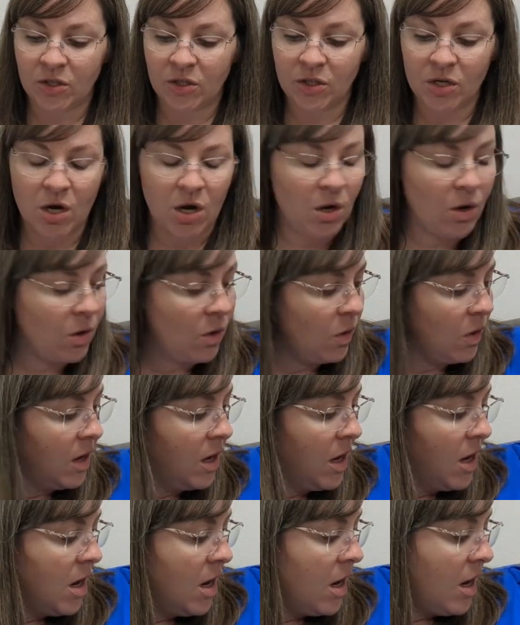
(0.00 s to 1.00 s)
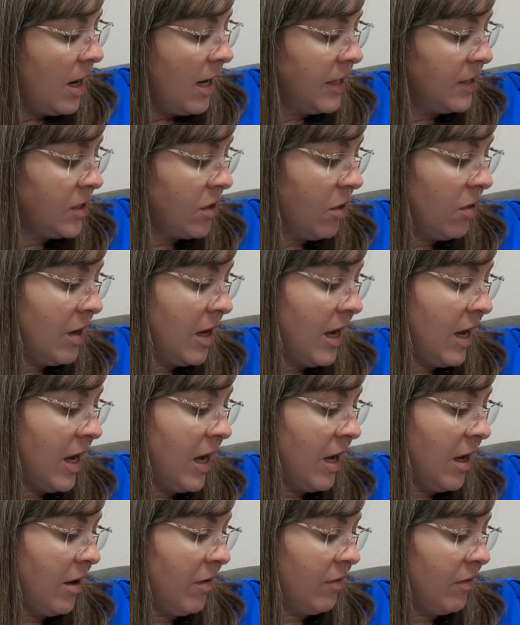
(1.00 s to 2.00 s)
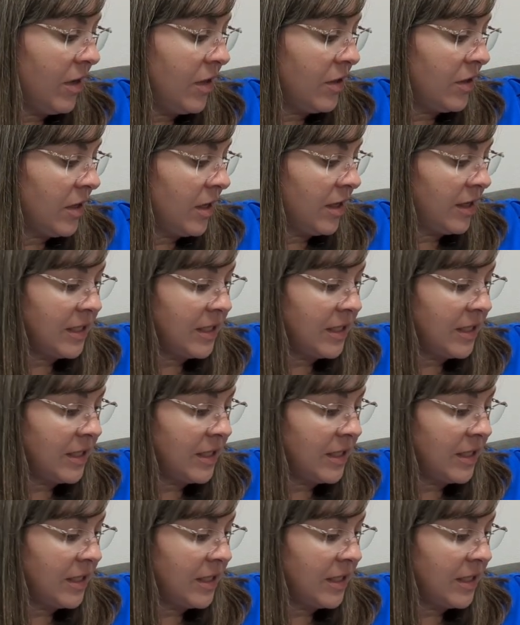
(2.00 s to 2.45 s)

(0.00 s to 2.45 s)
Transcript: so I don't have a